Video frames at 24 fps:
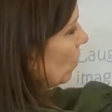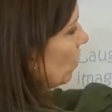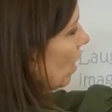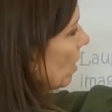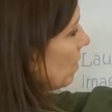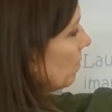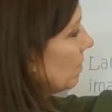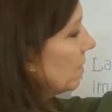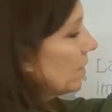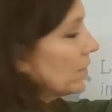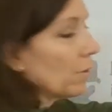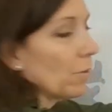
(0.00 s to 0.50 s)
I'm
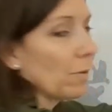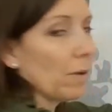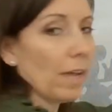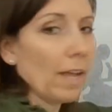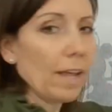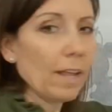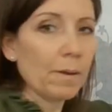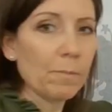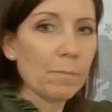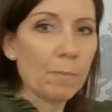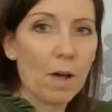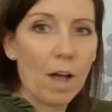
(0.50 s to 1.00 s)
going to go
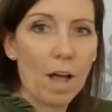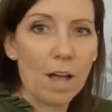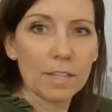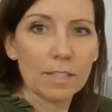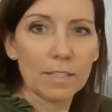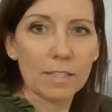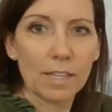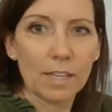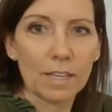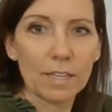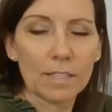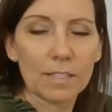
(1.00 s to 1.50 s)
ahead and
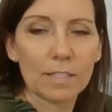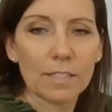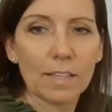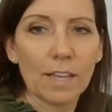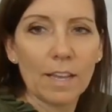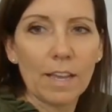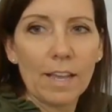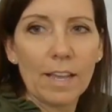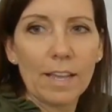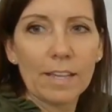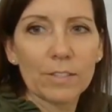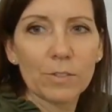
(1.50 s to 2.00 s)
pause this
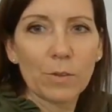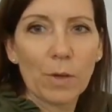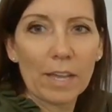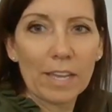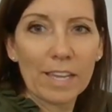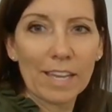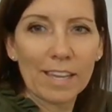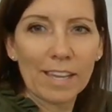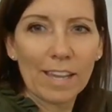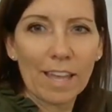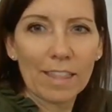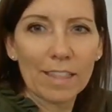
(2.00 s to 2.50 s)
so I
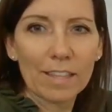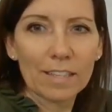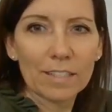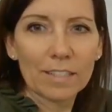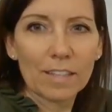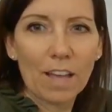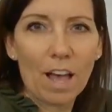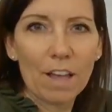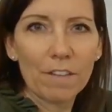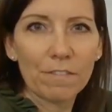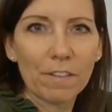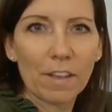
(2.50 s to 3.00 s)
can get this
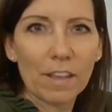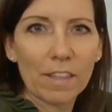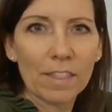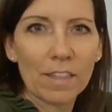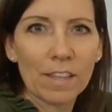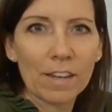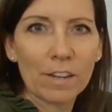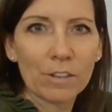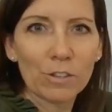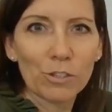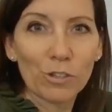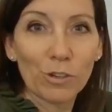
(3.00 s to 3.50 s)
off, and
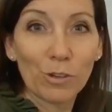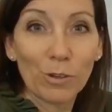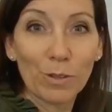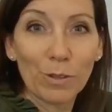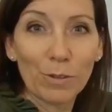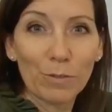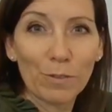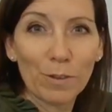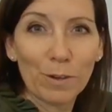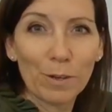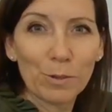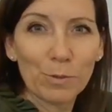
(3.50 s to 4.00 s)
then I'll show you the
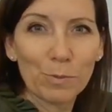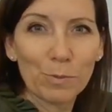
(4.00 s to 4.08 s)
finished